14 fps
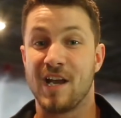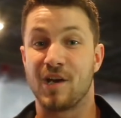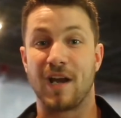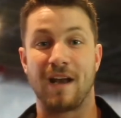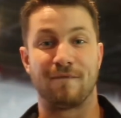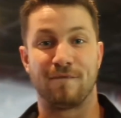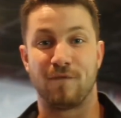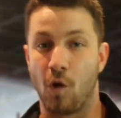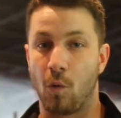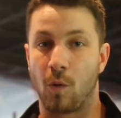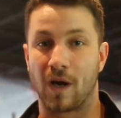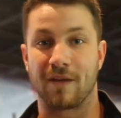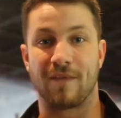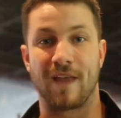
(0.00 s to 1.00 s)
you're getting full
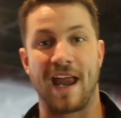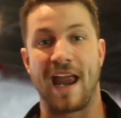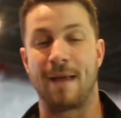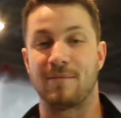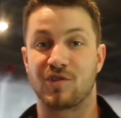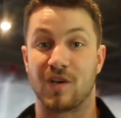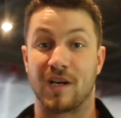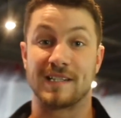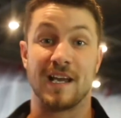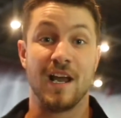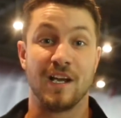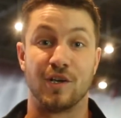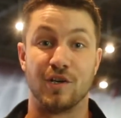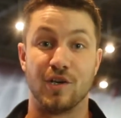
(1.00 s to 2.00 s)
work of the hamstrings.
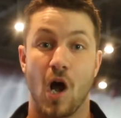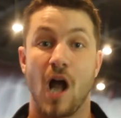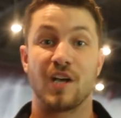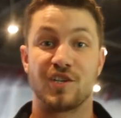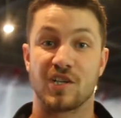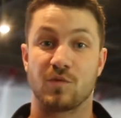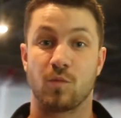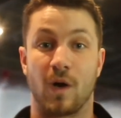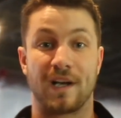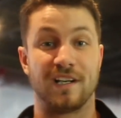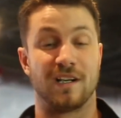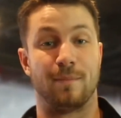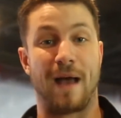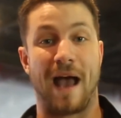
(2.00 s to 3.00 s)
You're not just
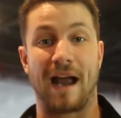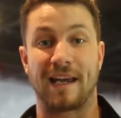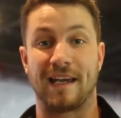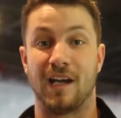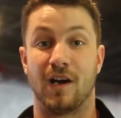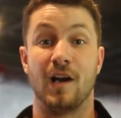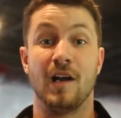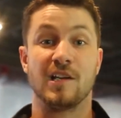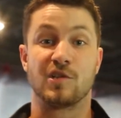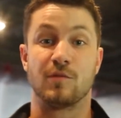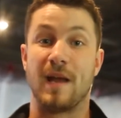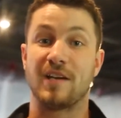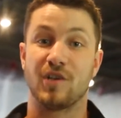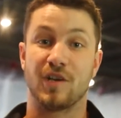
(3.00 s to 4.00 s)
working your back here, so
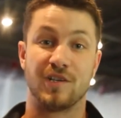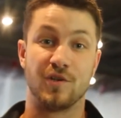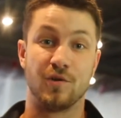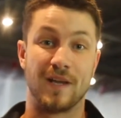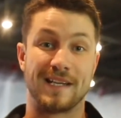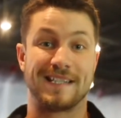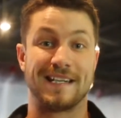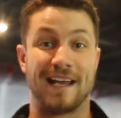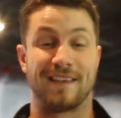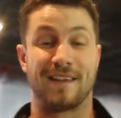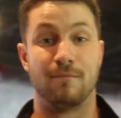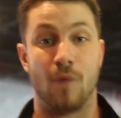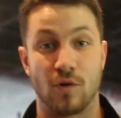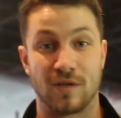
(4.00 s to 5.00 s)
make sure to do this to get
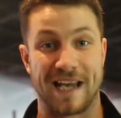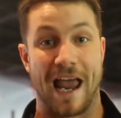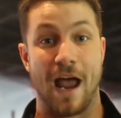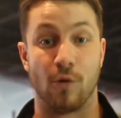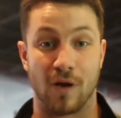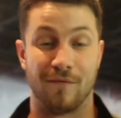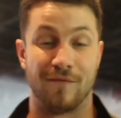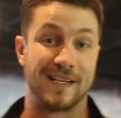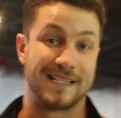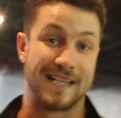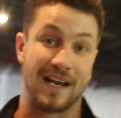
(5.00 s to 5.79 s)
the most out of this